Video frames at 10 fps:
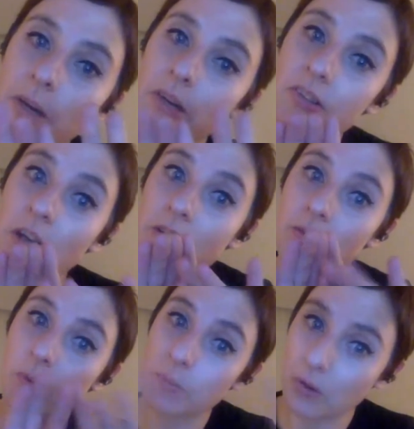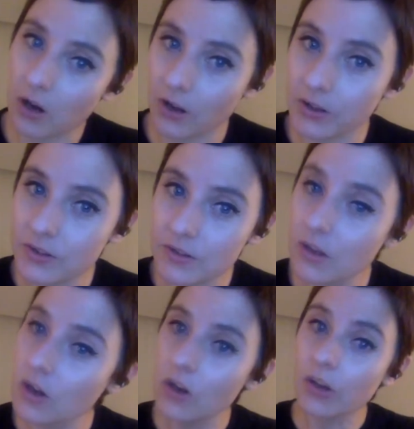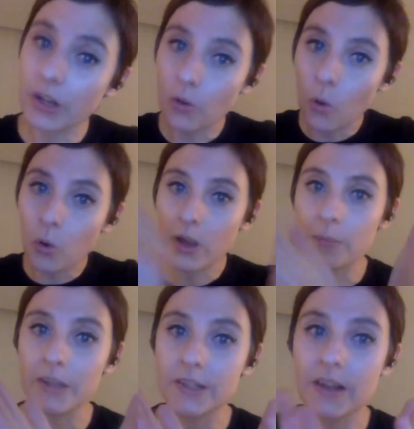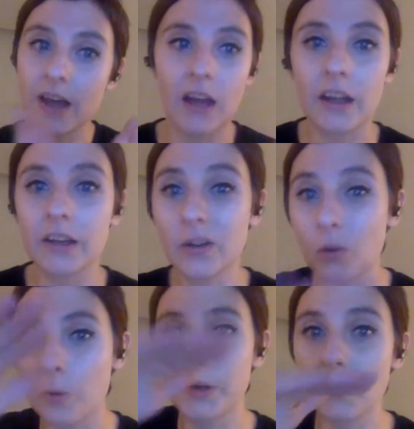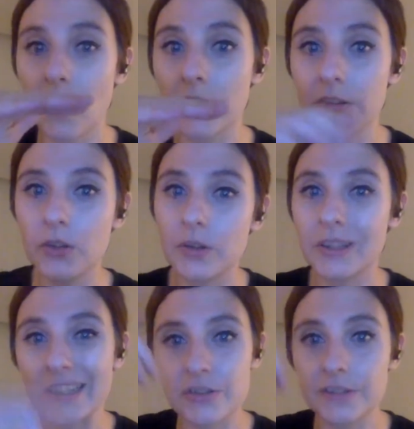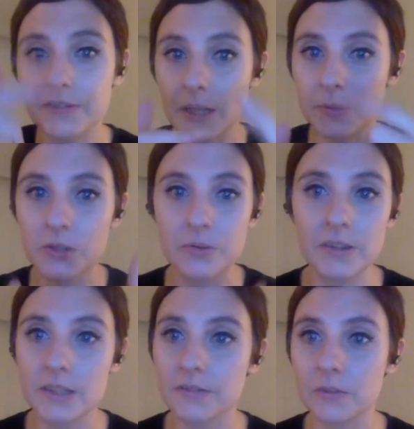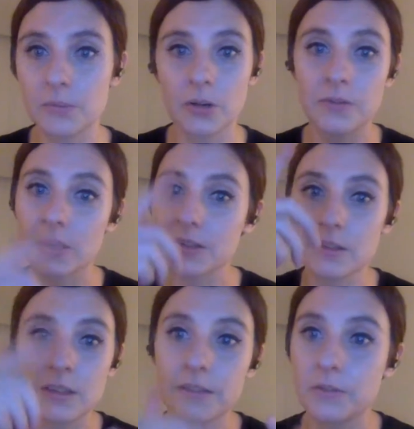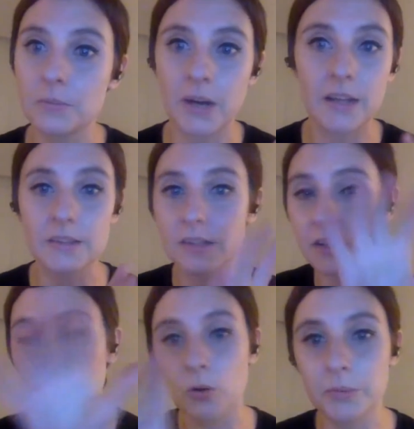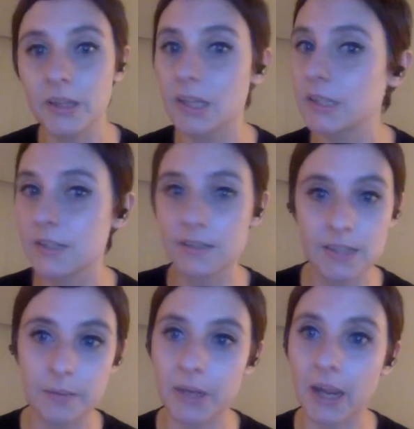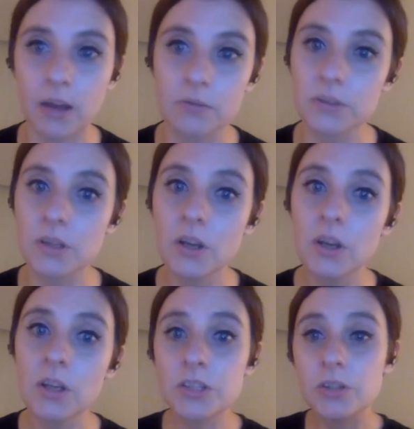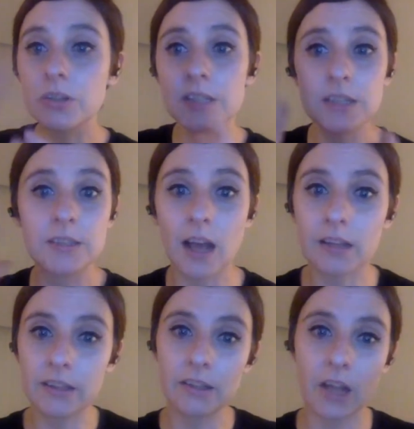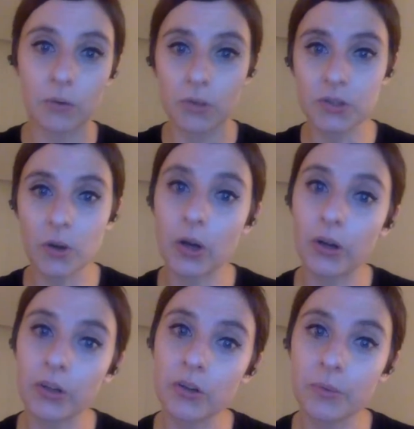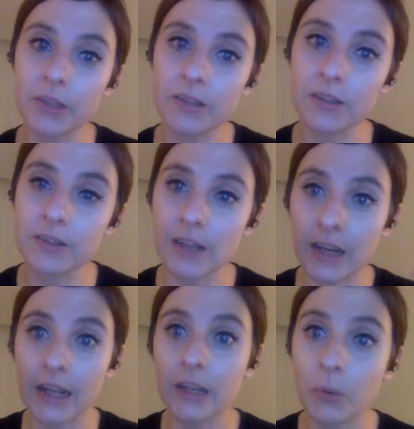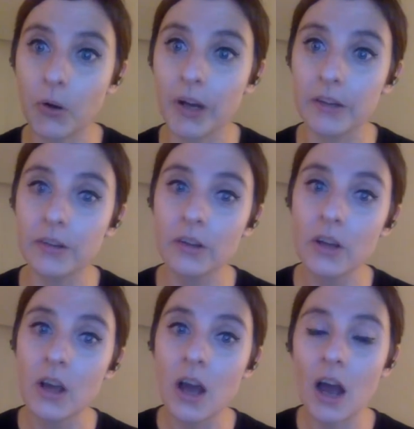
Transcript: you want to monetize with products can all come into that, and it can all be run. You can literally flick between the different profiles and the different brands, and it can all be linked to the same accounts. So you can see exactly like what's going on in your business at any point.